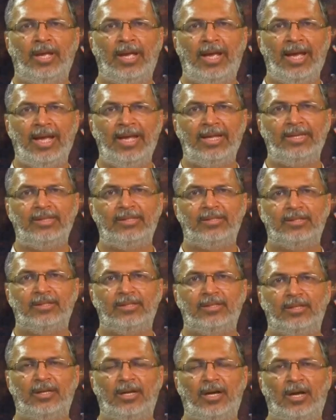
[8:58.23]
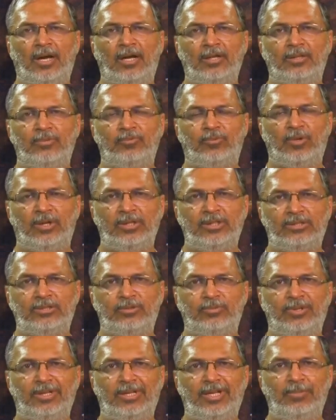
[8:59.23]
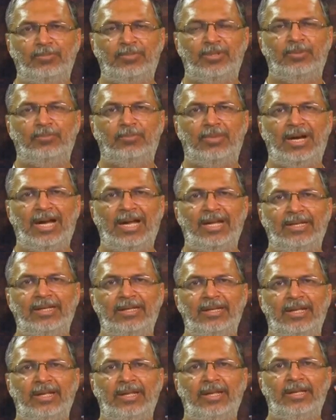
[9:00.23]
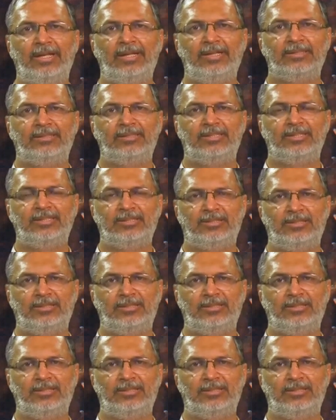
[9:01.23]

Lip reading: And what is to be kept in mind is this